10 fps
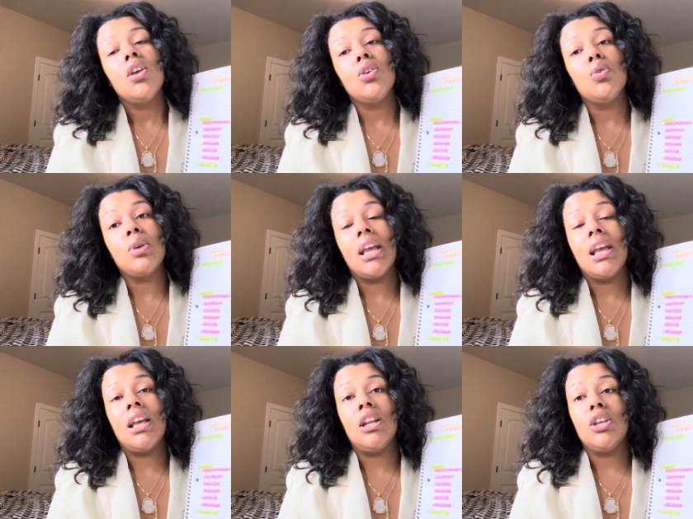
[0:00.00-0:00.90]
You
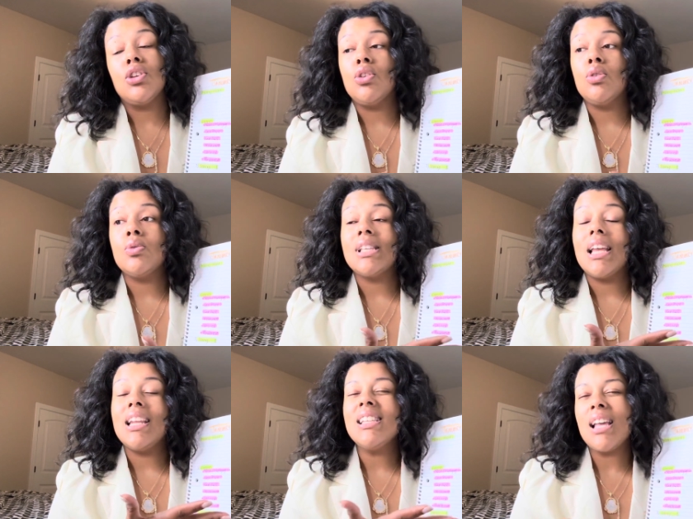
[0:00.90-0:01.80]
can use
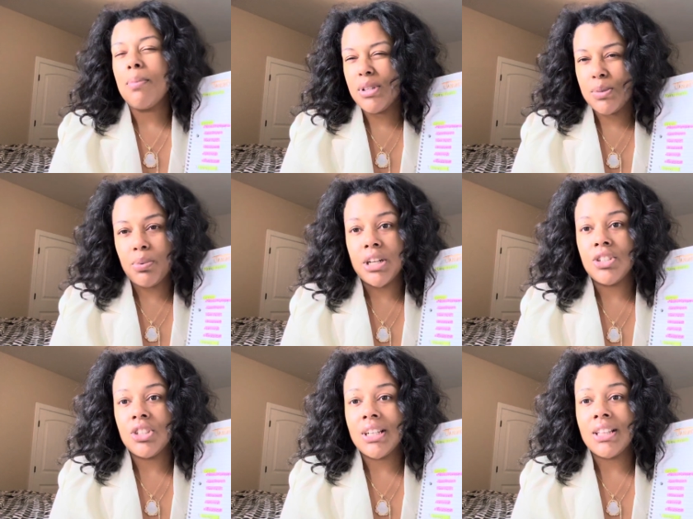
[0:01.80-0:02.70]
any type of
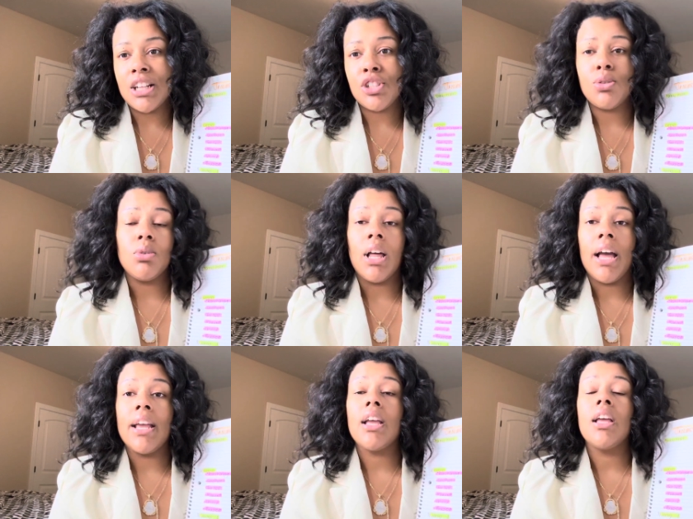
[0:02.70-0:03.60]
spreadsheet that you would like.